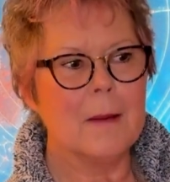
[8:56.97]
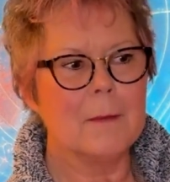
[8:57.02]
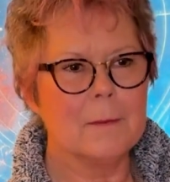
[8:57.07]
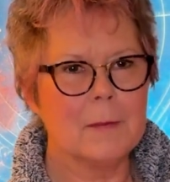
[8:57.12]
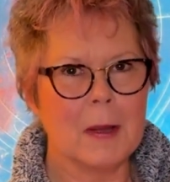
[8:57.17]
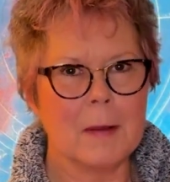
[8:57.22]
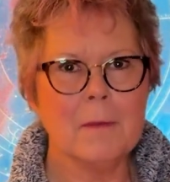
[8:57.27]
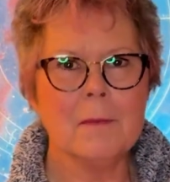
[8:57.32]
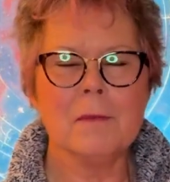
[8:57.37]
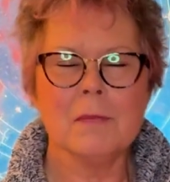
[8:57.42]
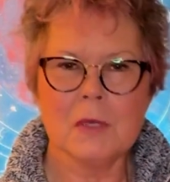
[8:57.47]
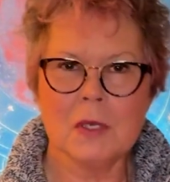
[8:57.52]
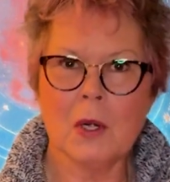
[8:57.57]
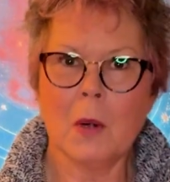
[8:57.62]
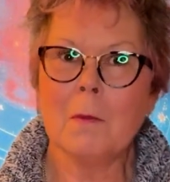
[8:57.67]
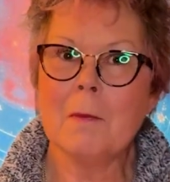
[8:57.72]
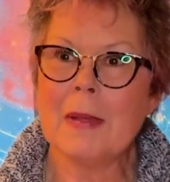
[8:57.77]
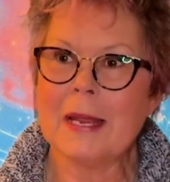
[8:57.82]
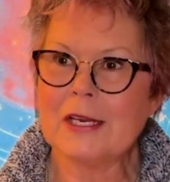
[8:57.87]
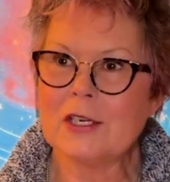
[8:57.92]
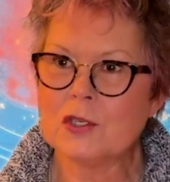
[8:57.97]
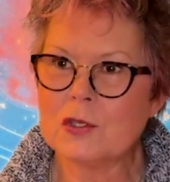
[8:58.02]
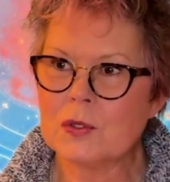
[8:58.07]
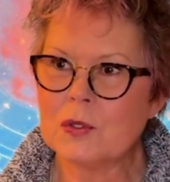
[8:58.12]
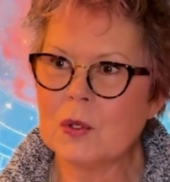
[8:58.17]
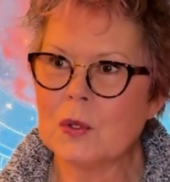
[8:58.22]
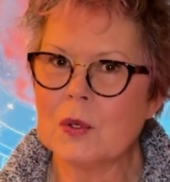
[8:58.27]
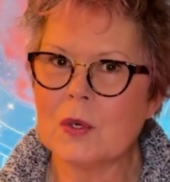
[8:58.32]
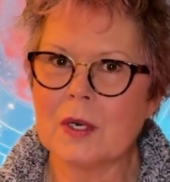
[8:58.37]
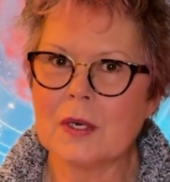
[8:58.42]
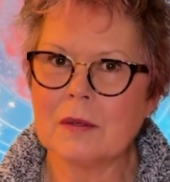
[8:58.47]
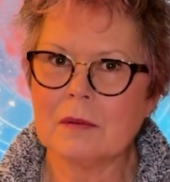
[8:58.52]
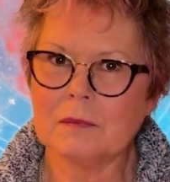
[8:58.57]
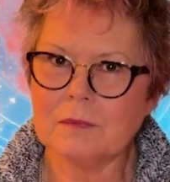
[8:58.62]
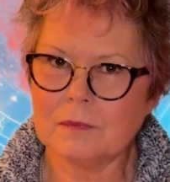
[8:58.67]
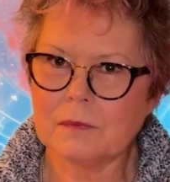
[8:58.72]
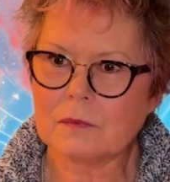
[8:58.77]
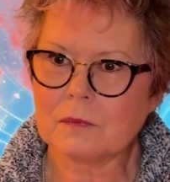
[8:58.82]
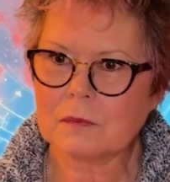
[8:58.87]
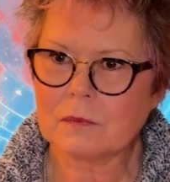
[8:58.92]
But make sure
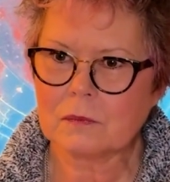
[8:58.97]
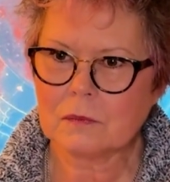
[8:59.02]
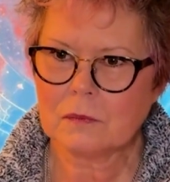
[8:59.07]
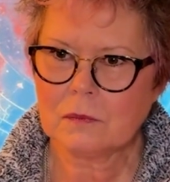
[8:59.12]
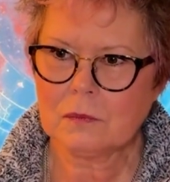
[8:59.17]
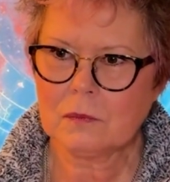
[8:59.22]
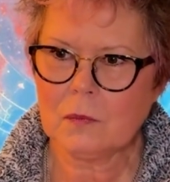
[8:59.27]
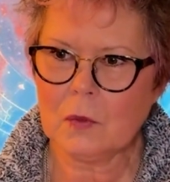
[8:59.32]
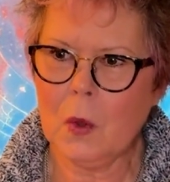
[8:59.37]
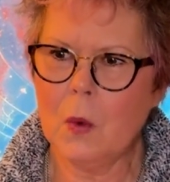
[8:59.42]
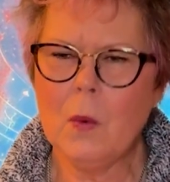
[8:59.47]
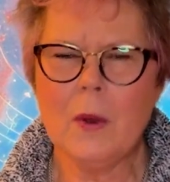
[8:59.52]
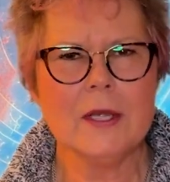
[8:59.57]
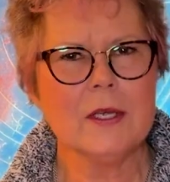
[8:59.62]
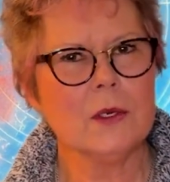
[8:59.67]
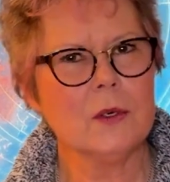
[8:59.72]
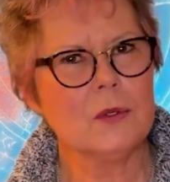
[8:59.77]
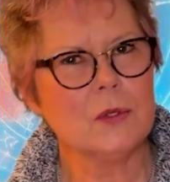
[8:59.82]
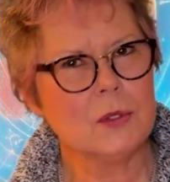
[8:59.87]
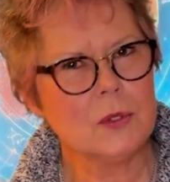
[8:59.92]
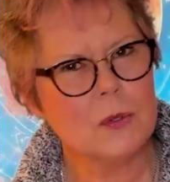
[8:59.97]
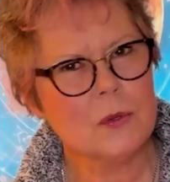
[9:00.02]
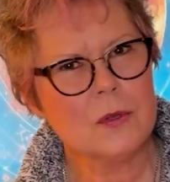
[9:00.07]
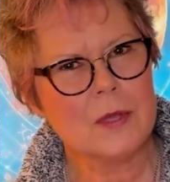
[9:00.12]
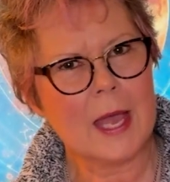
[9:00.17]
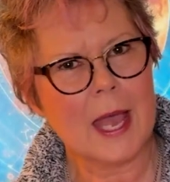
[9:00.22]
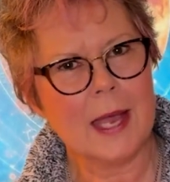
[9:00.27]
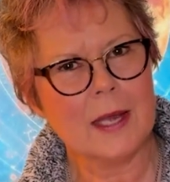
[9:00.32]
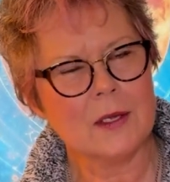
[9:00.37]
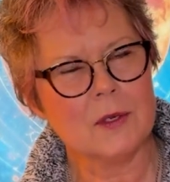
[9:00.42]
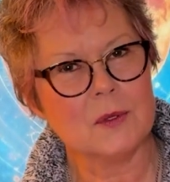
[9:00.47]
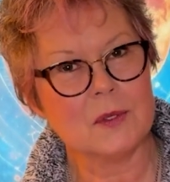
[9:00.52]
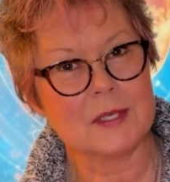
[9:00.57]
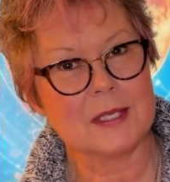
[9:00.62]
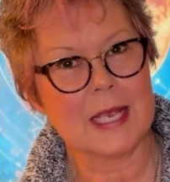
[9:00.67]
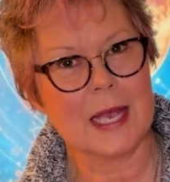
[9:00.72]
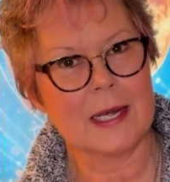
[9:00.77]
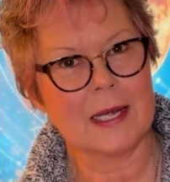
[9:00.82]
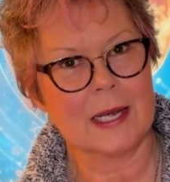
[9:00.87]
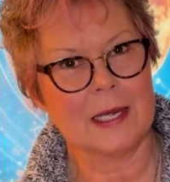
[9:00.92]
when you do that, you
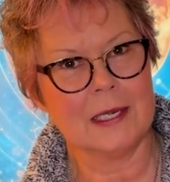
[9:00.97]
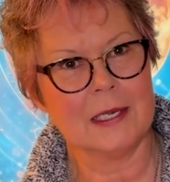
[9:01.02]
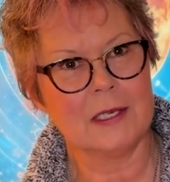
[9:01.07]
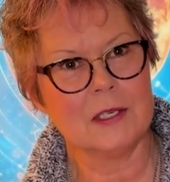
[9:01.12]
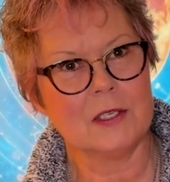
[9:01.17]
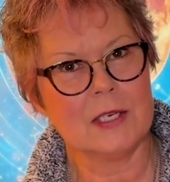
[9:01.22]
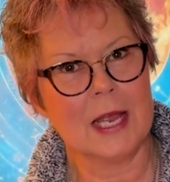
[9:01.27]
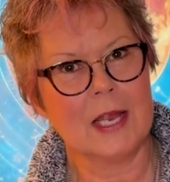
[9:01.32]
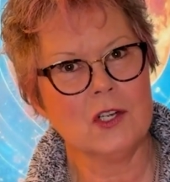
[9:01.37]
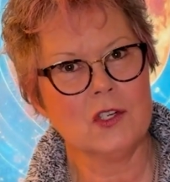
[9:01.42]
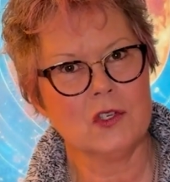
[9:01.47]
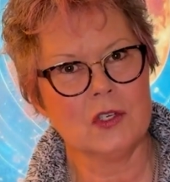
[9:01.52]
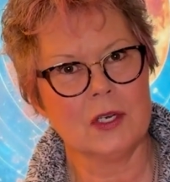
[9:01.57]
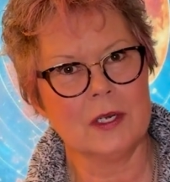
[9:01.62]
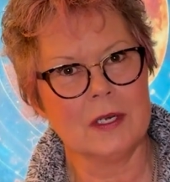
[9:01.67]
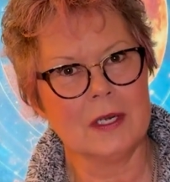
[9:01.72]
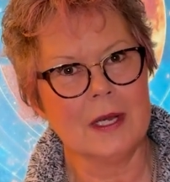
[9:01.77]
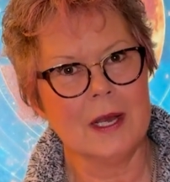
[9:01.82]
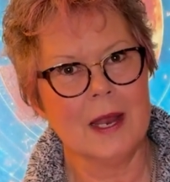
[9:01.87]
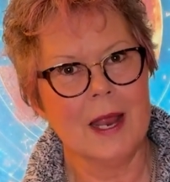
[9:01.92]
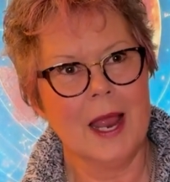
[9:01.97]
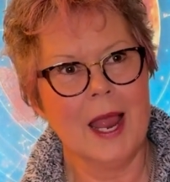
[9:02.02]
set an intention